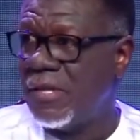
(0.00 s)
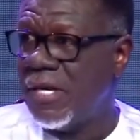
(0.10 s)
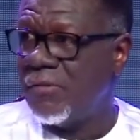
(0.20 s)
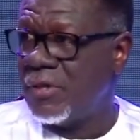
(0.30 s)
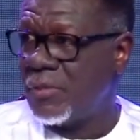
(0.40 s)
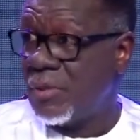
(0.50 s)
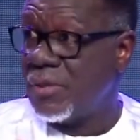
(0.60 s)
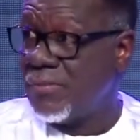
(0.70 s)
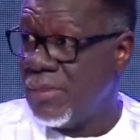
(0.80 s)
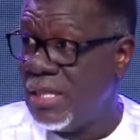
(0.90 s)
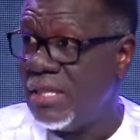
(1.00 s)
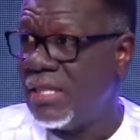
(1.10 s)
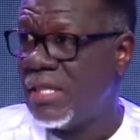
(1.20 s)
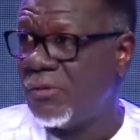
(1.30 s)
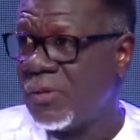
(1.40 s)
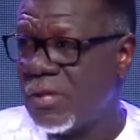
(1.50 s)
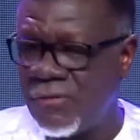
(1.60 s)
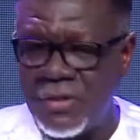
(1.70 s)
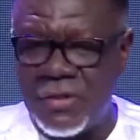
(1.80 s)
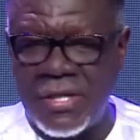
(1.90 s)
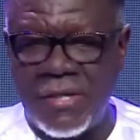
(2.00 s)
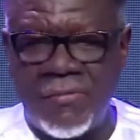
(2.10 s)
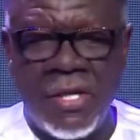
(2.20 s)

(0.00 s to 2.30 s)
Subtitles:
responsibility that was given to him.